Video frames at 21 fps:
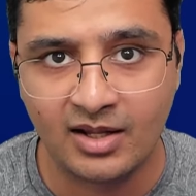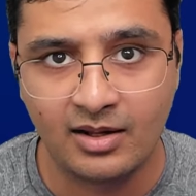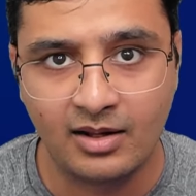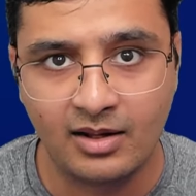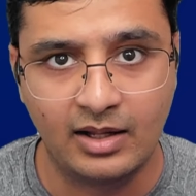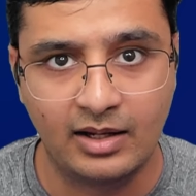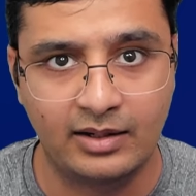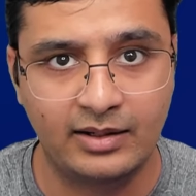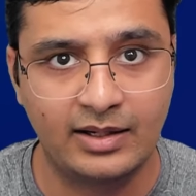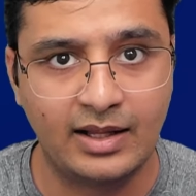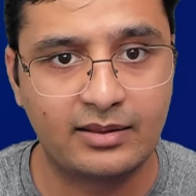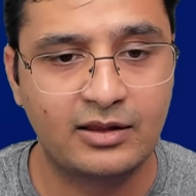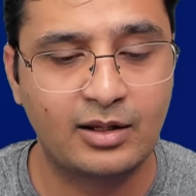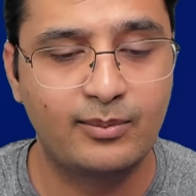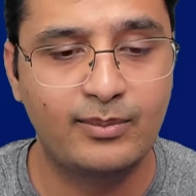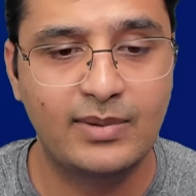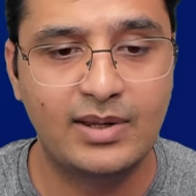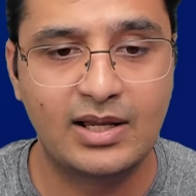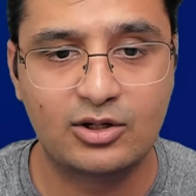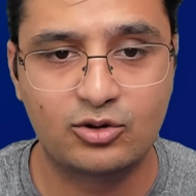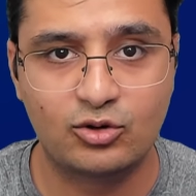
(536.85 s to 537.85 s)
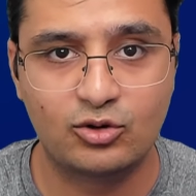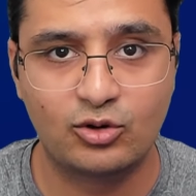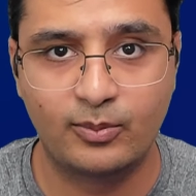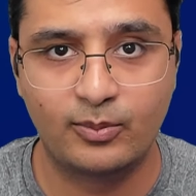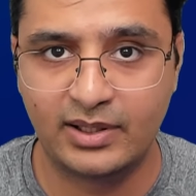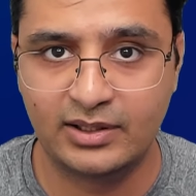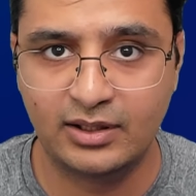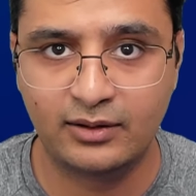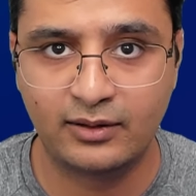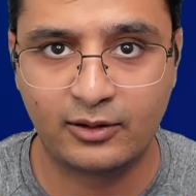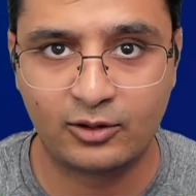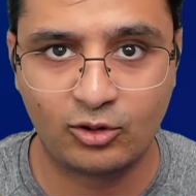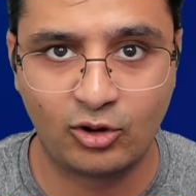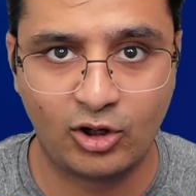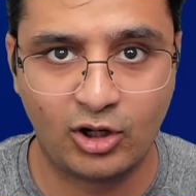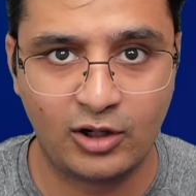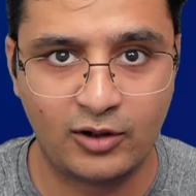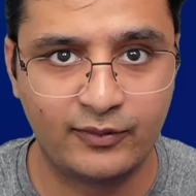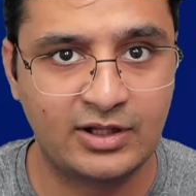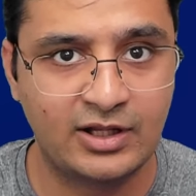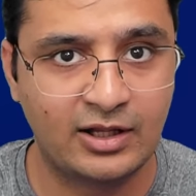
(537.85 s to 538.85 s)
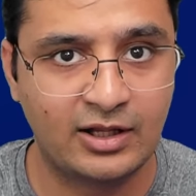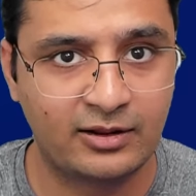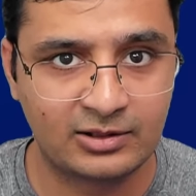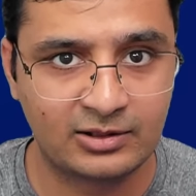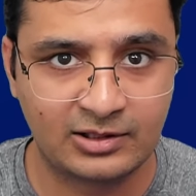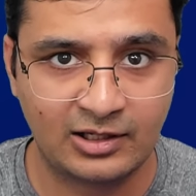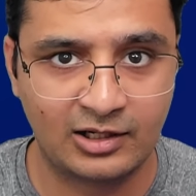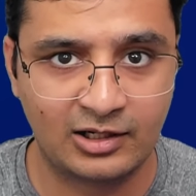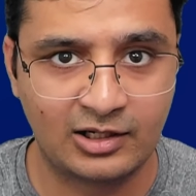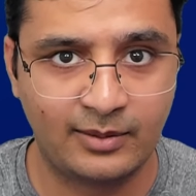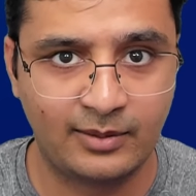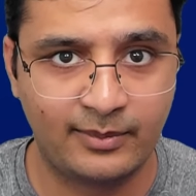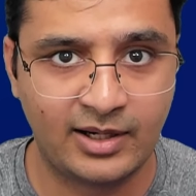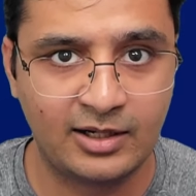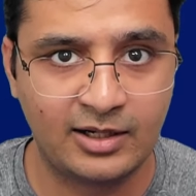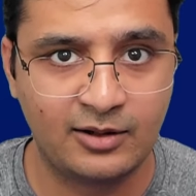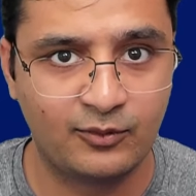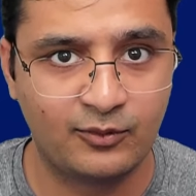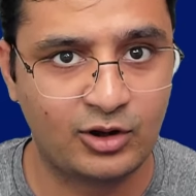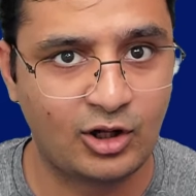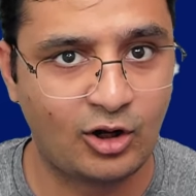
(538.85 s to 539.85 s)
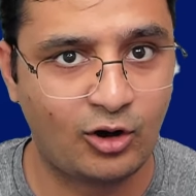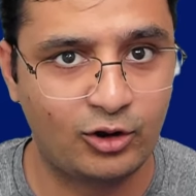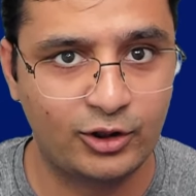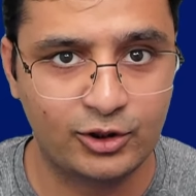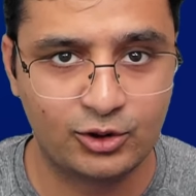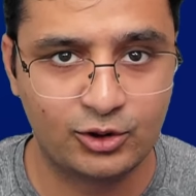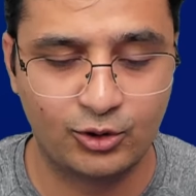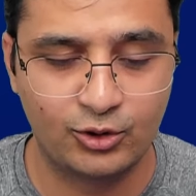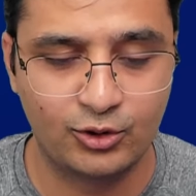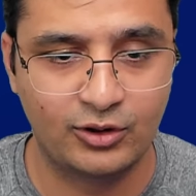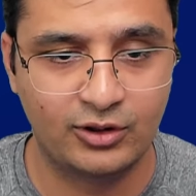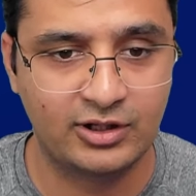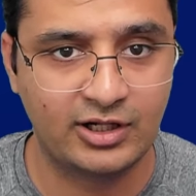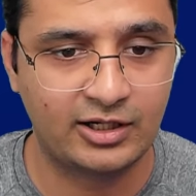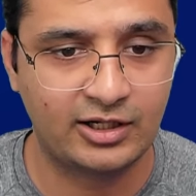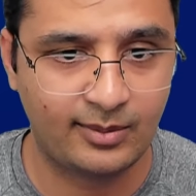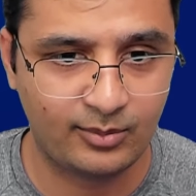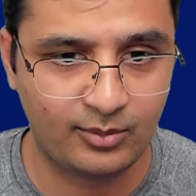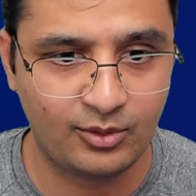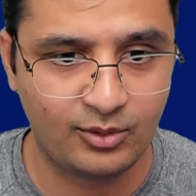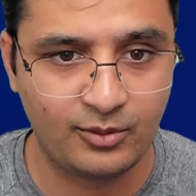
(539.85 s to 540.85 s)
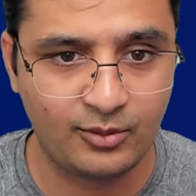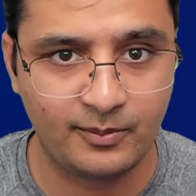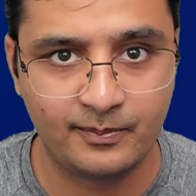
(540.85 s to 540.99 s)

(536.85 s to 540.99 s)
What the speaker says: Next thing, make sure bun is installed with this curl command, which I already showed you in the demo.